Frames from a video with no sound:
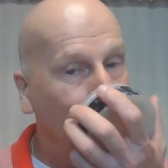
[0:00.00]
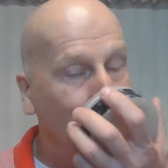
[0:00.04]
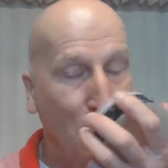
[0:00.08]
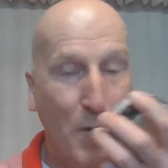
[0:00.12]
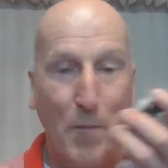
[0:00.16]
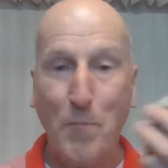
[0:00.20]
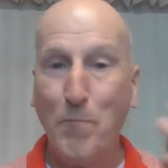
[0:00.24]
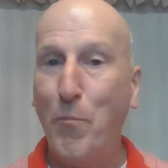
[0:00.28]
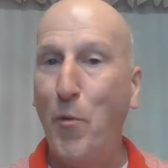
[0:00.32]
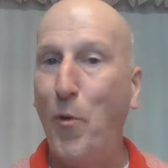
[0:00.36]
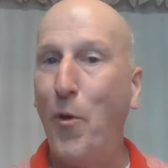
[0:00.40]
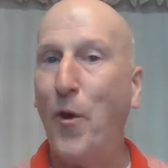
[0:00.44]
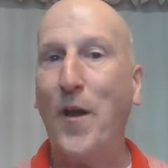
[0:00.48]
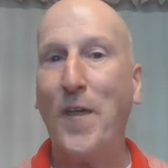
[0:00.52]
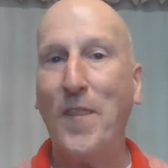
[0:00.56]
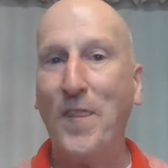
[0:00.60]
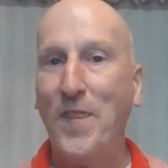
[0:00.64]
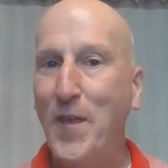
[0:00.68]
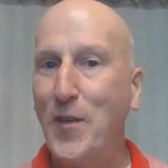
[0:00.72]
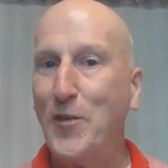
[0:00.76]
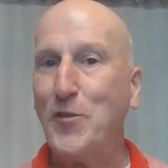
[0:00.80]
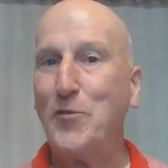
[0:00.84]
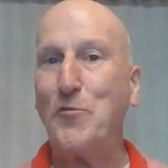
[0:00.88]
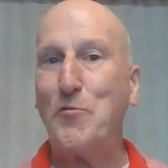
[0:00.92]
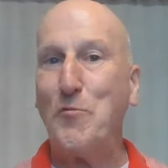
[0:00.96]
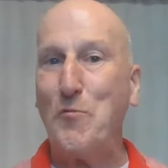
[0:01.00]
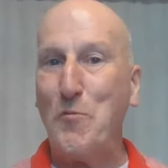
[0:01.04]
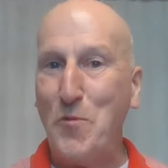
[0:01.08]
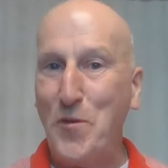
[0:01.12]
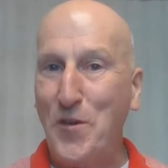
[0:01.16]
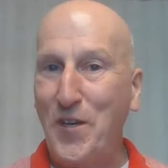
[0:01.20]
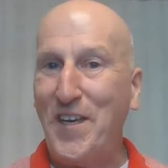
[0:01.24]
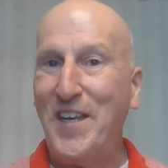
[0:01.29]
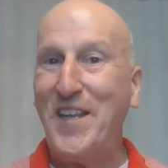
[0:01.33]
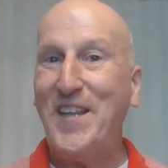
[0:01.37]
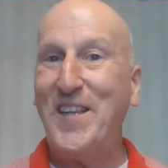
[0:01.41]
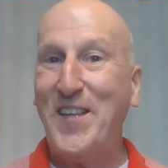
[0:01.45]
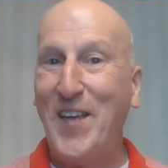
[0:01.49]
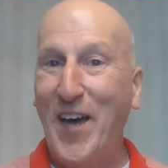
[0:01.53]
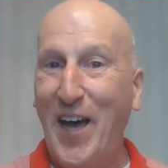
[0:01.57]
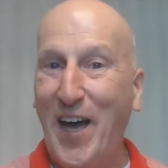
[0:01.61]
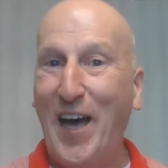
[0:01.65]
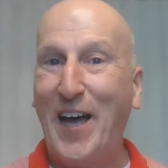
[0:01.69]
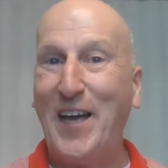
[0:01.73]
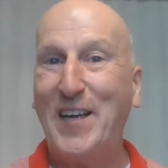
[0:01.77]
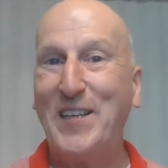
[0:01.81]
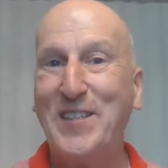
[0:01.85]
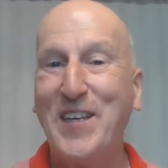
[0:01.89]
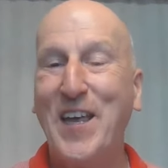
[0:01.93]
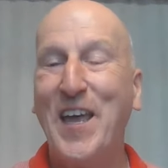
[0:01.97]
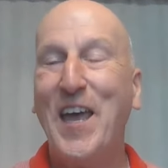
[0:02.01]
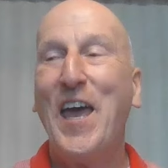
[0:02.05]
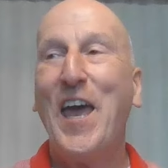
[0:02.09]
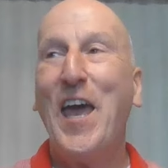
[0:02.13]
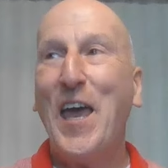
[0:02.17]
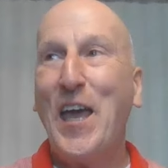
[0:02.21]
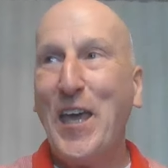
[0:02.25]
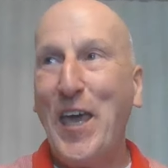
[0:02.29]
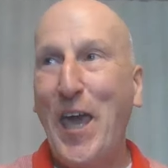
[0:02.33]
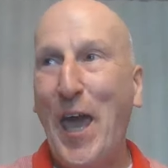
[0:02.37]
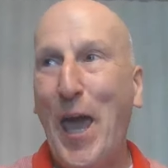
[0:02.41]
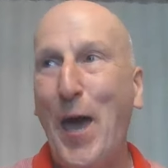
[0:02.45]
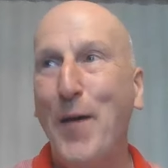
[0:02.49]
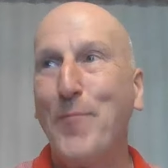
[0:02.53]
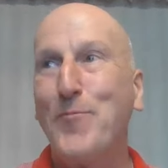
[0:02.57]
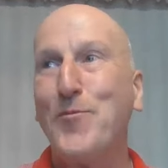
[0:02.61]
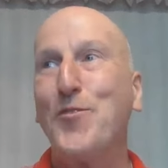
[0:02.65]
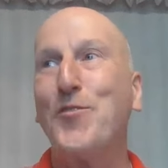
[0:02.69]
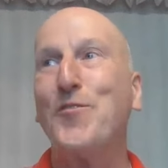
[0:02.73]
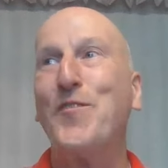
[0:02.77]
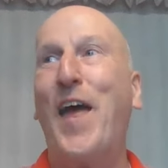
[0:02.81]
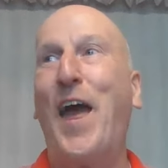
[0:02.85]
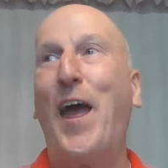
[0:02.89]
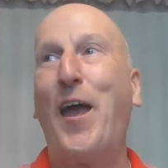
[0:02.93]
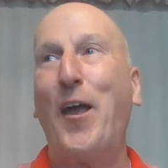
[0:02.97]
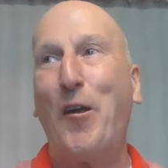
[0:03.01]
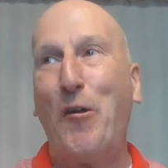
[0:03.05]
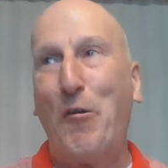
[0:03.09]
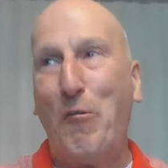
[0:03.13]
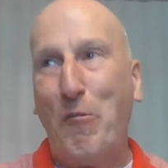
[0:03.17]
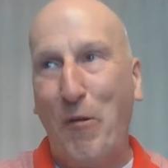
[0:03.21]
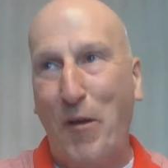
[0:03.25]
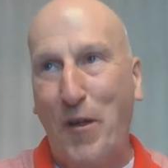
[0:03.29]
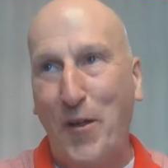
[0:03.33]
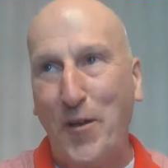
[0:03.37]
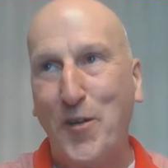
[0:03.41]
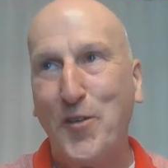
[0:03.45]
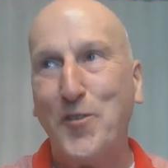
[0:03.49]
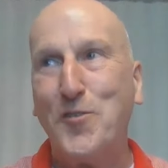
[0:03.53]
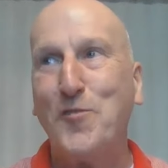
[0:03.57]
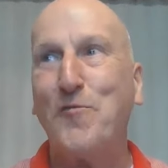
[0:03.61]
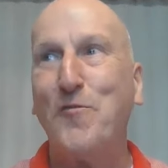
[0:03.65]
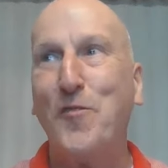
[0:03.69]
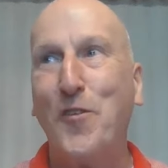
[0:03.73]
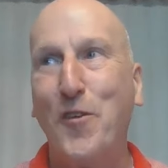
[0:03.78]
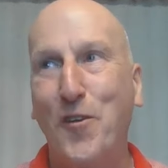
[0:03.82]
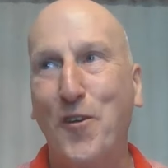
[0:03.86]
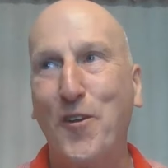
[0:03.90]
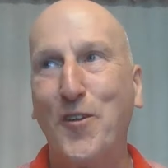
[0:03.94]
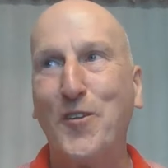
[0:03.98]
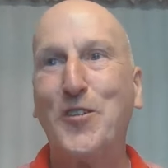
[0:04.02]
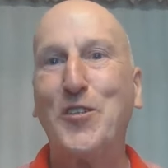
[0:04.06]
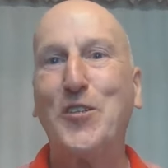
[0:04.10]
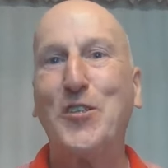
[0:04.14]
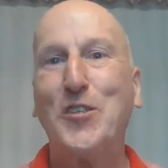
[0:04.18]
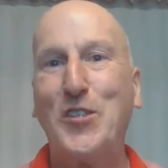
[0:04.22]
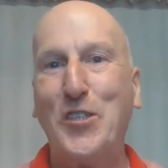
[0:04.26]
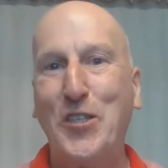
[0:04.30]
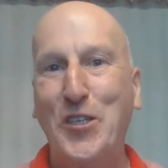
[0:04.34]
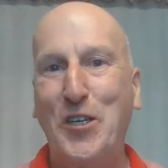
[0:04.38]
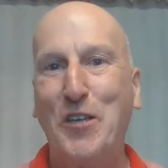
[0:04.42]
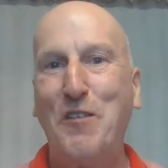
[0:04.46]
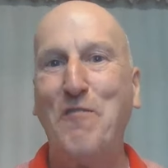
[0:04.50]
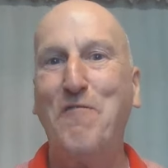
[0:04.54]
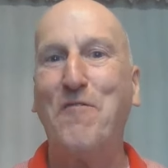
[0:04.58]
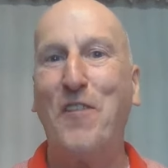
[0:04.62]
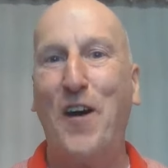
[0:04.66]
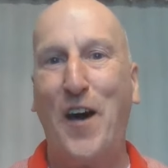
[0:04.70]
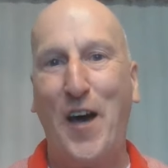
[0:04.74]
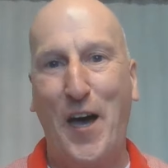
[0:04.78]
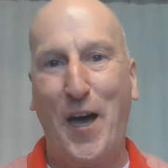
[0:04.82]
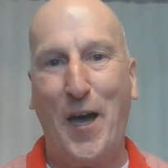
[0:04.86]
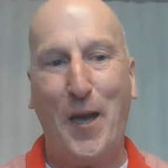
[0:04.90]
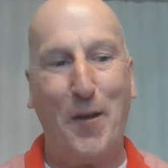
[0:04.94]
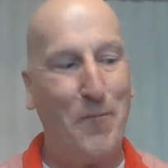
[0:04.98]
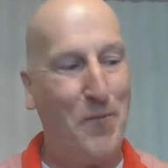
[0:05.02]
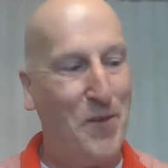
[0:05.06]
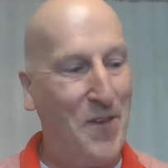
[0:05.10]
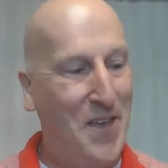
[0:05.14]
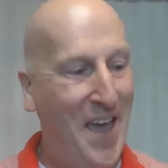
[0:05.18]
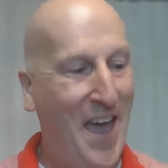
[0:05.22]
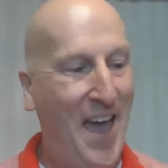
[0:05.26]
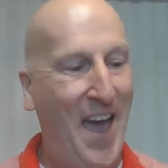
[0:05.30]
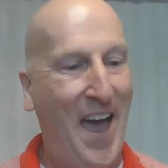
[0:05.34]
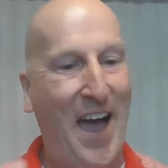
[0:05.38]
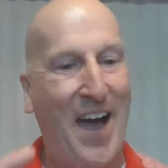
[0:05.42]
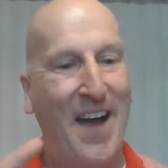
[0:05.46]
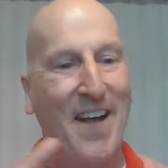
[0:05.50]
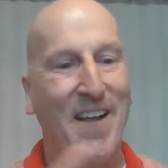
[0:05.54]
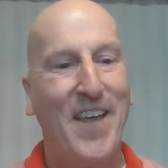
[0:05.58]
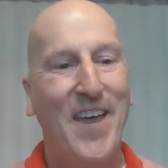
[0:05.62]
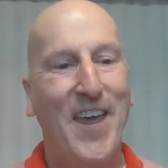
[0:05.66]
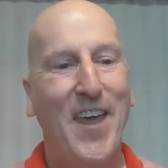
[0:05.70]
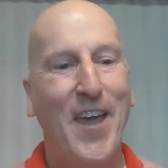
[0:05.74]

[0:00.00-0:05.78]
But boy, this really does capture that Greenwich Village city vibe. Yeah.